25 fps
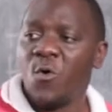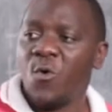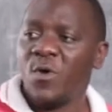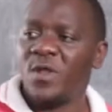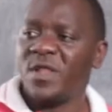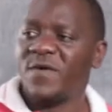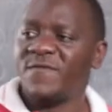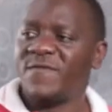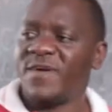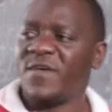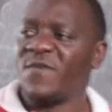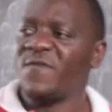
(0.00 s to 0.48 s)

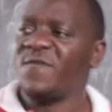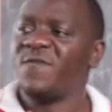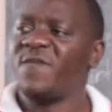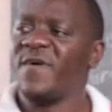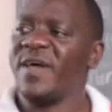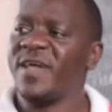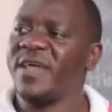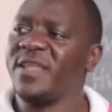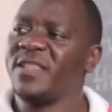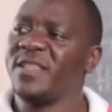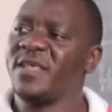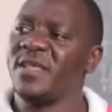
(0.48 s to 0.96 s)
Whenever you
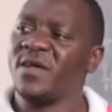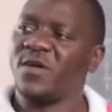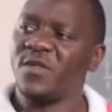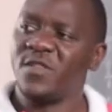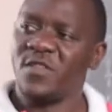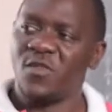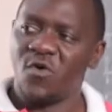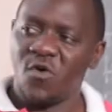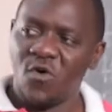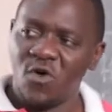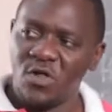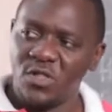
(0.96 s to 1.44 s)
find
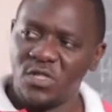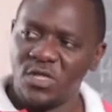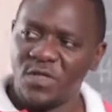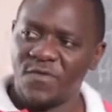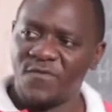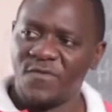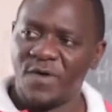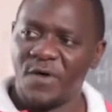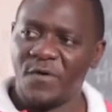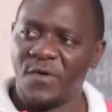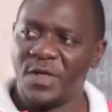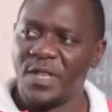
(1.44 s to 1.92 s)
all
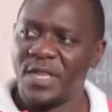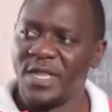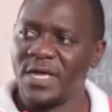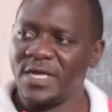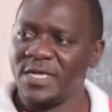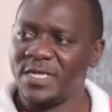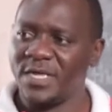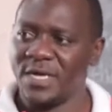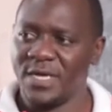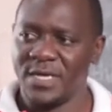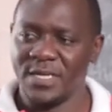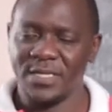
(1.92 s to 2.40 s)
these vowel
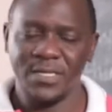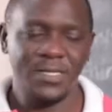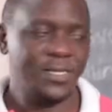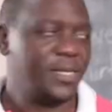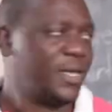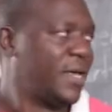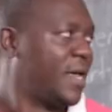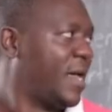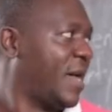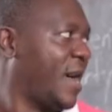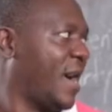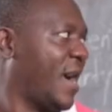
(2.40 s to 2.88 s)

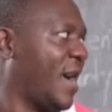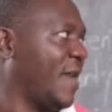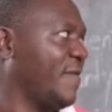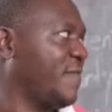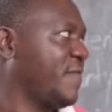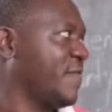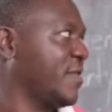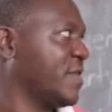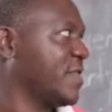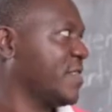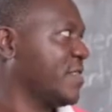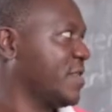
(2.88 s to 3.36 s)
letters
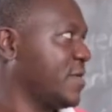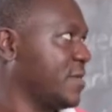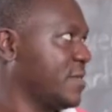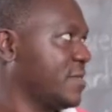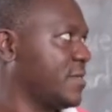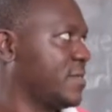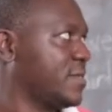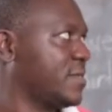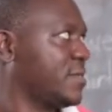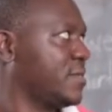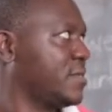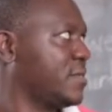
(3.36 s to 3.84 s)
having
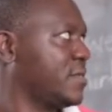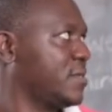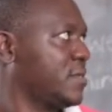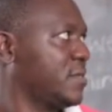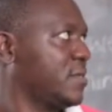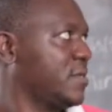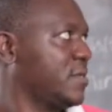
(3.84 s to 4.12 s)
this,